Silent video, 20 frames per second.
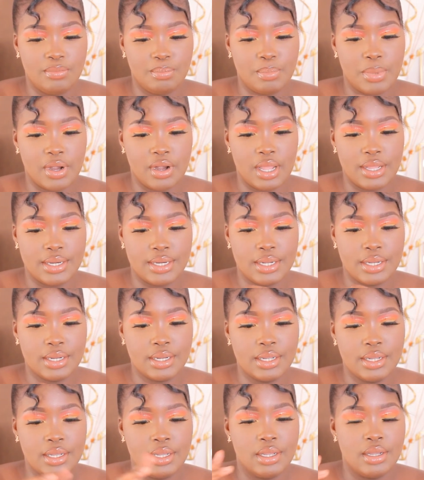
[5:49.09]

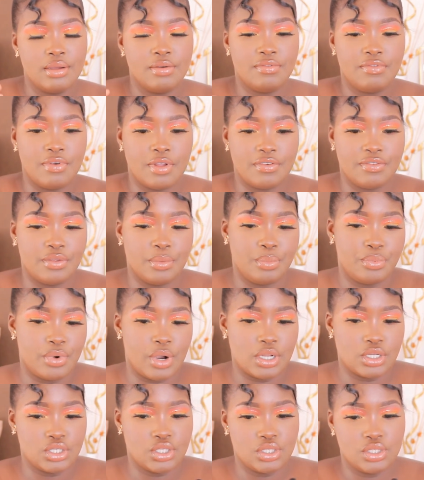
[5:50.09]
blending fluffy
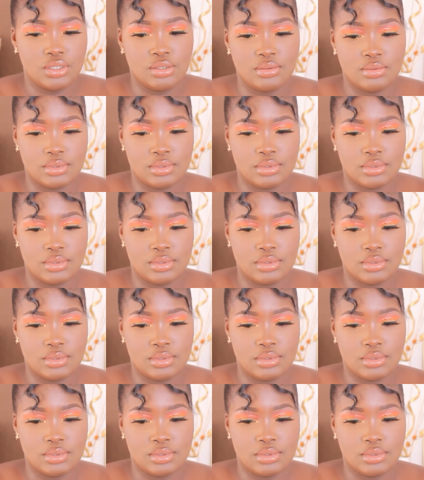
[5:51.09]
brush.